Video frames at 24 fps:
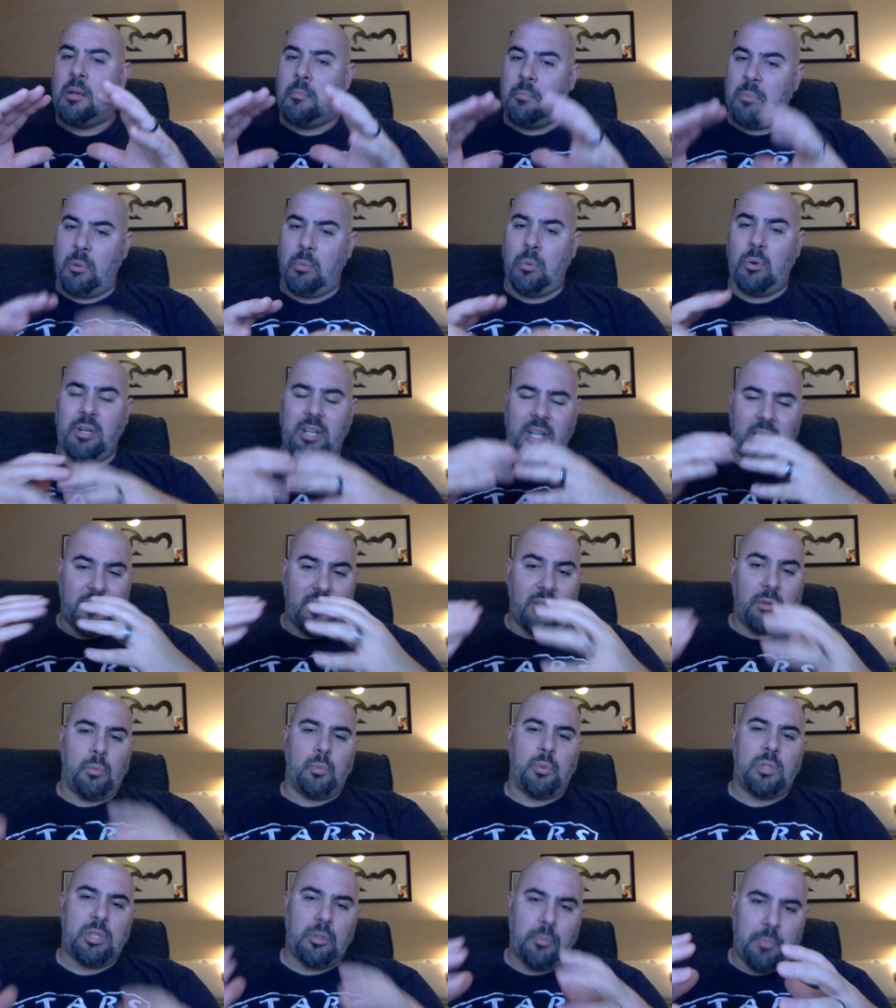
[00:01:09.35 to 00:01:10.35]
but warning, there
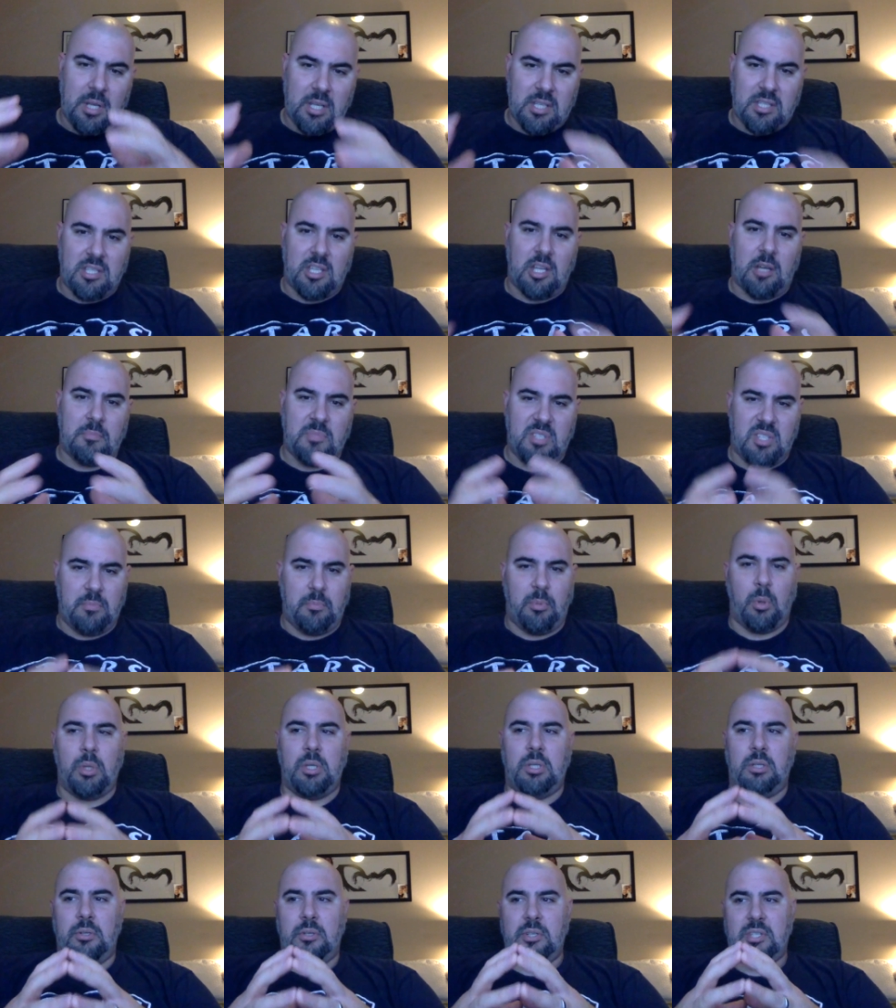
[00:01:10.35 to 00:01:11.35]
will be some
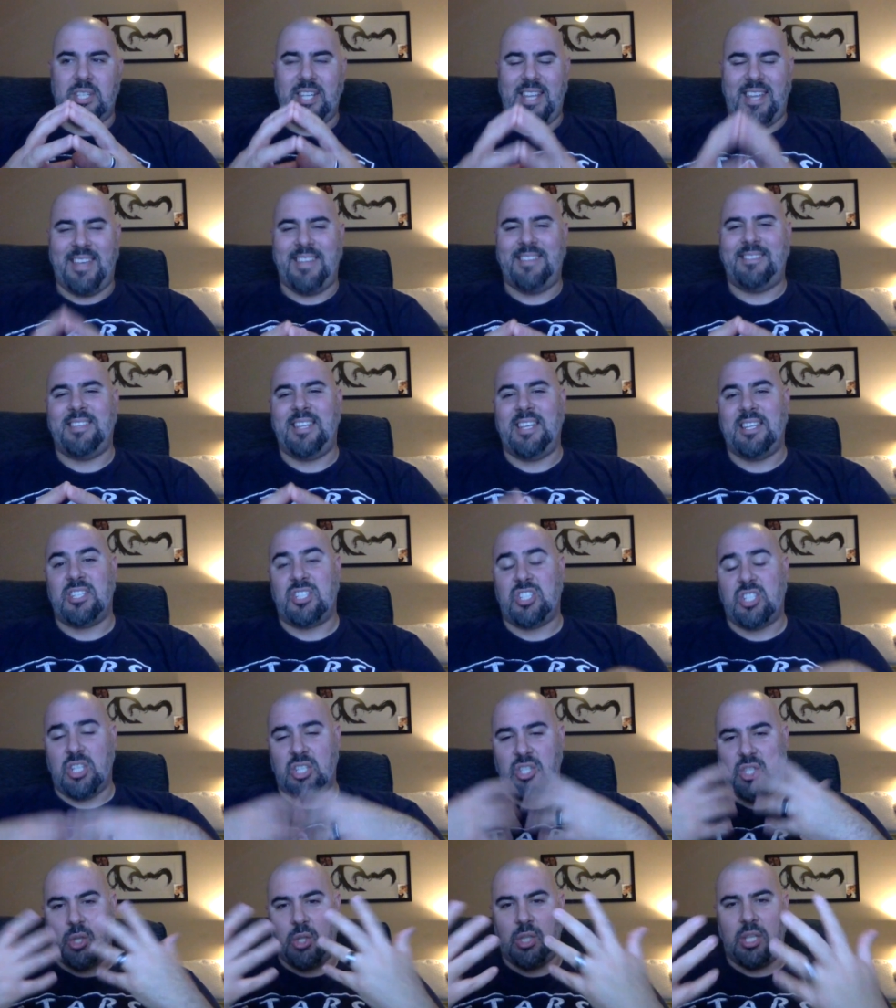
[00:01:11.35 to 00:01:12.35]
spoilers in this,
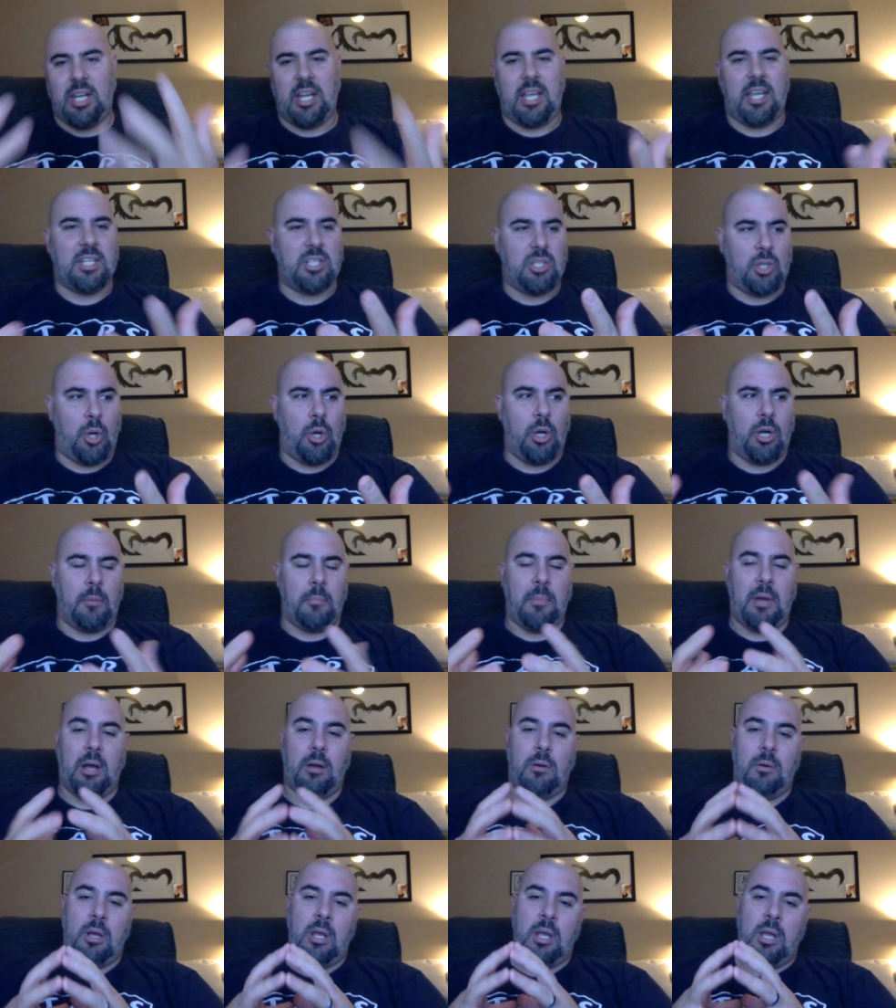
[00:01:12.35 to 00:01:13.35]
just so that I can talk
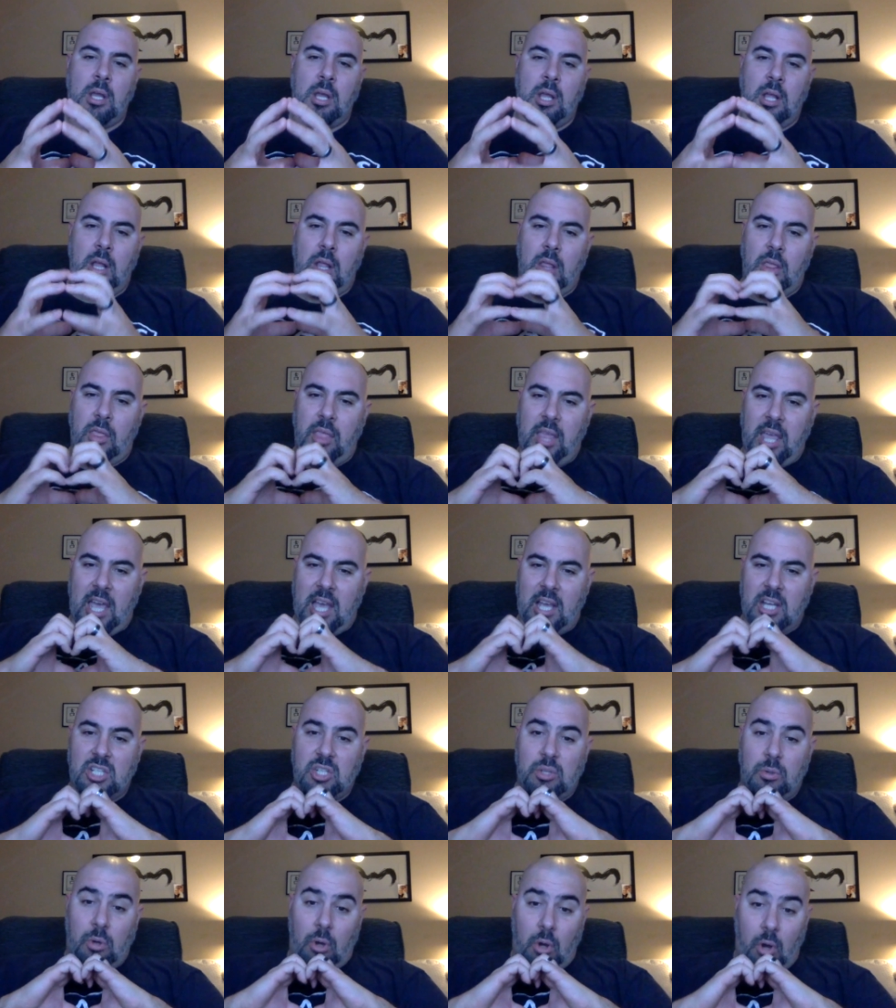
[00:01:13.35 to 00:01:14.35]
about the
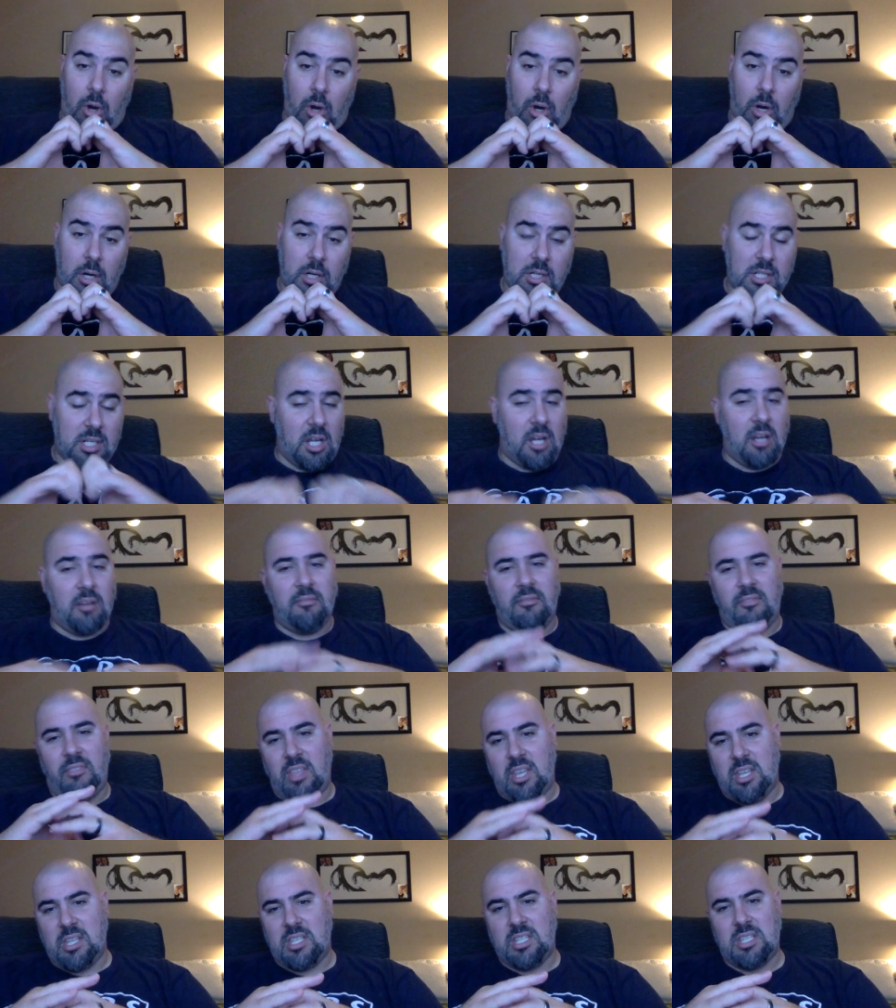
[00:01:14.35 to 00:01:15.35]
actual heart
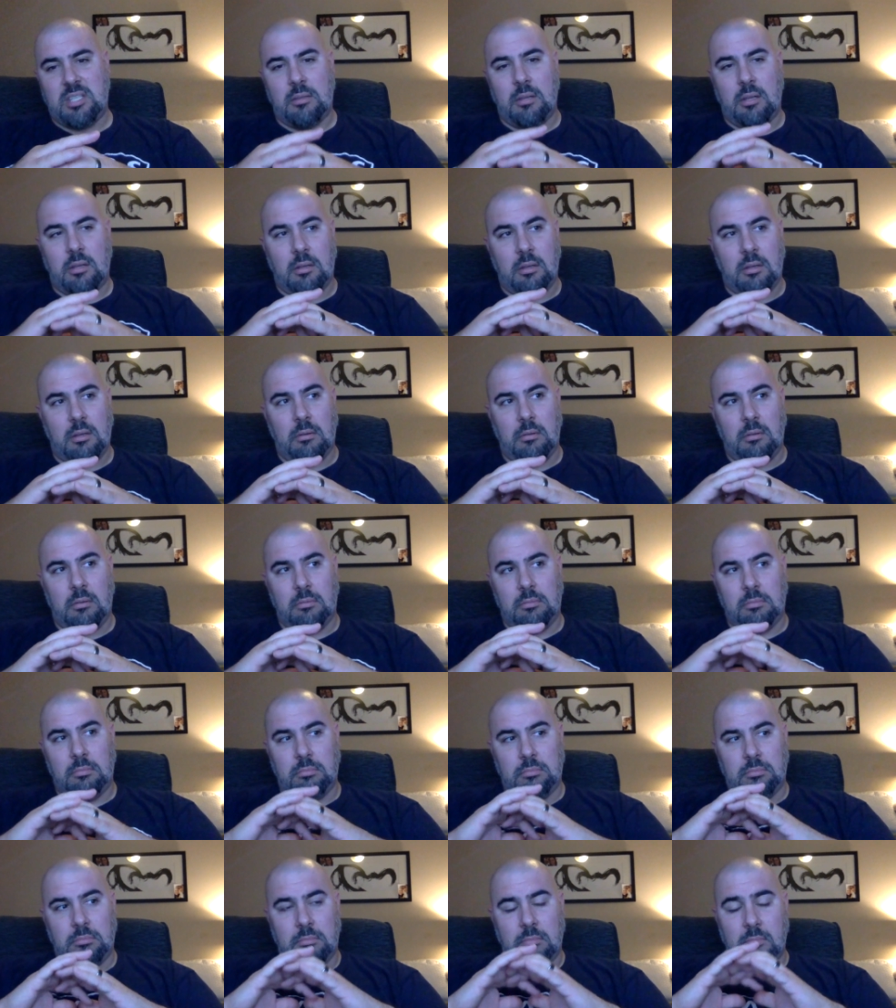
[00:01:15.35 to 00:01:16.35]
of this
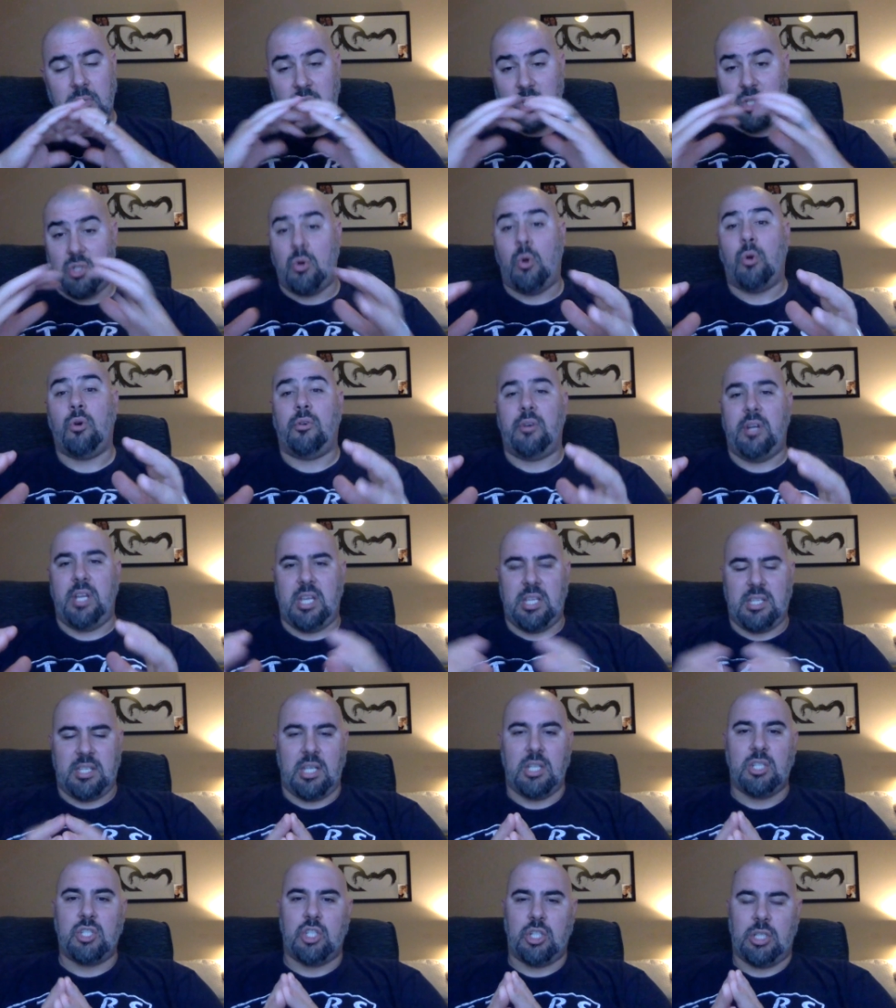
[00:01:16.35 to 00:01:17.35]
story,
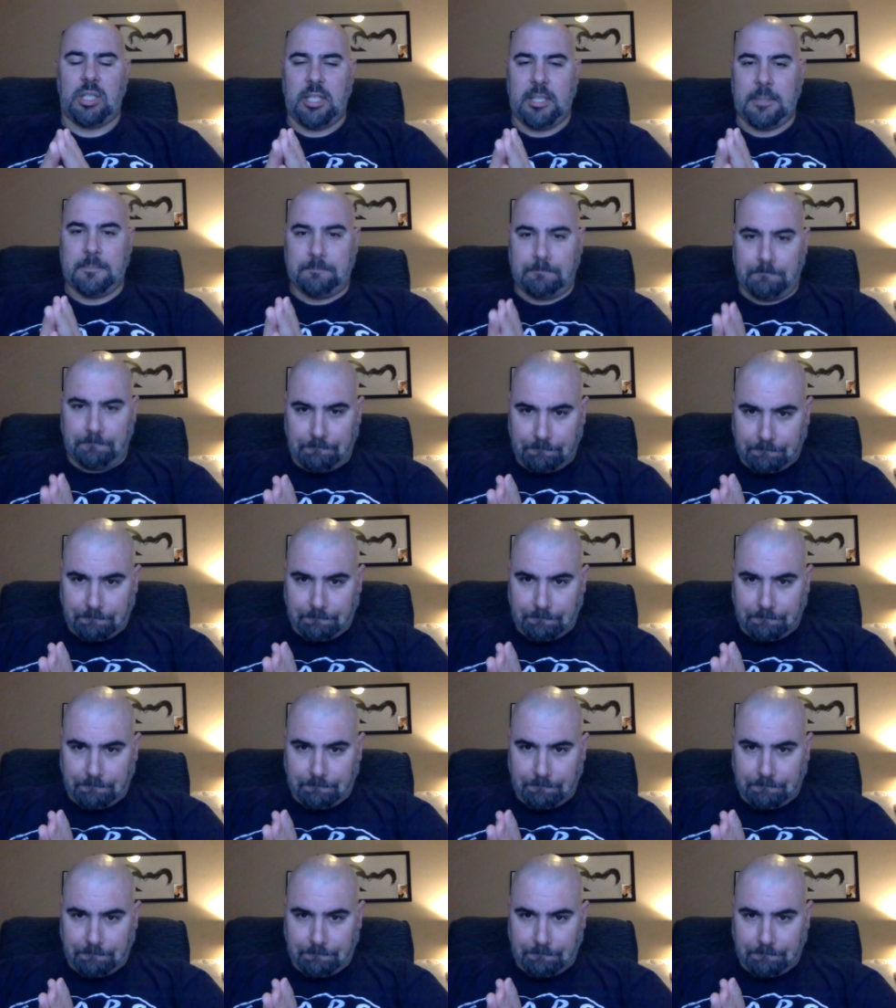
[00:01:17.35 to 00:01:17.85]
essentially.